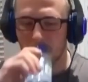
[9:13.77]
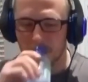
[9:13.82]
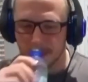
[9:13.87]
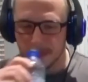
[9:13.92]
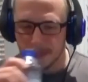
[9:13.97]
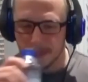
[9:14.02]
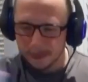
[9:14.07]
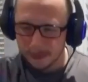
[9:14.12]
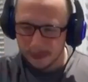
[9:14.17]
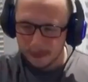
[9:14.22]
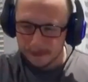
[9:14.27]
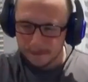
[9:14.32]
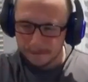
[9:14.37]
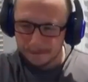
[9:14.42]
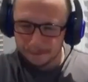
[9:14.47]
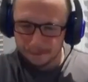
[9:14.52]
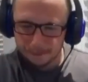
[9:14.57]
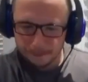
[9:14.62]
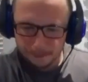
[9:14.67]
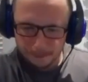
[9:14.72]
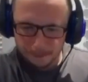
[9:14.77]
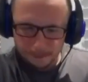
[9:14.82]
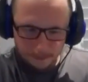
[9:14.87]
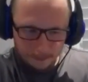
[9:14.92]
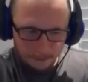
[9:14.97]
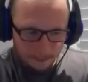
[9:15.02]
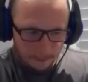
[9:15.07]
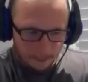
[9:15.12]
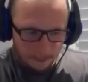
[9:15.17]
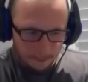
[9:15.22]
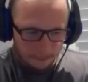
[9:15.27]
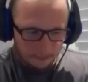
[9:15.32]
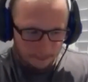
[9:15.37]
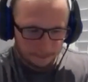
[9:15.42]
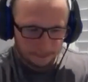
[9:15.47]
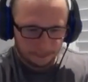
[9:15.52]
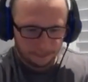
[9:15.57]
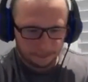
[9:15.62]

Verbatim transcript: See, I'm not anywhere.